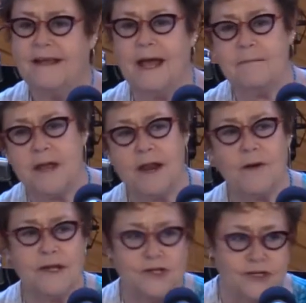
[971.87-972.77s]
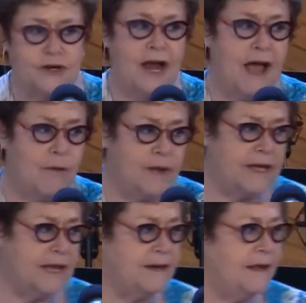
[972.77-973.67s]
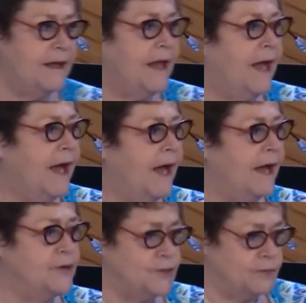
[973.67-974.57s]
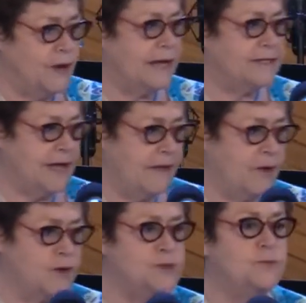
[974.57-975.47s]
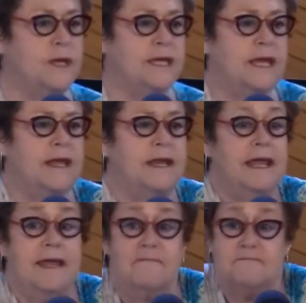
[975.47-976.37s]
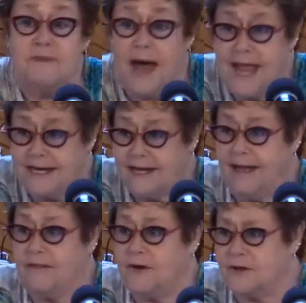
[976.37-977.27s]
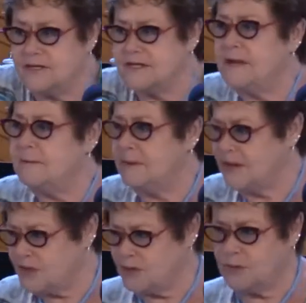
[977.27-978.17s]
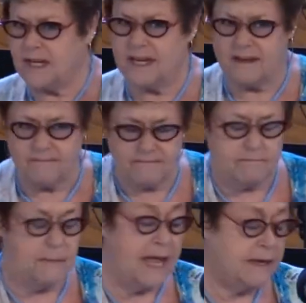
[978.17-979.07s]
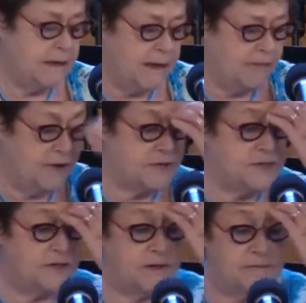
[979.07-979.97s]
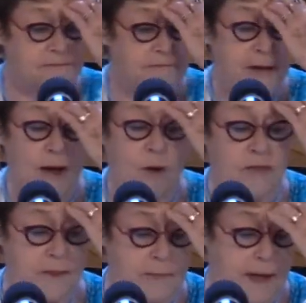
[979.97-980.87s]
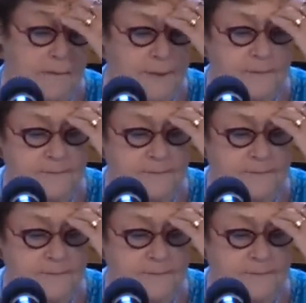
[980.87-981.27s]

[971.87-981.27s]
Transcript: Now, I'm not always sure how we can direct others. We can invite others. Not sure we can make others or power them up.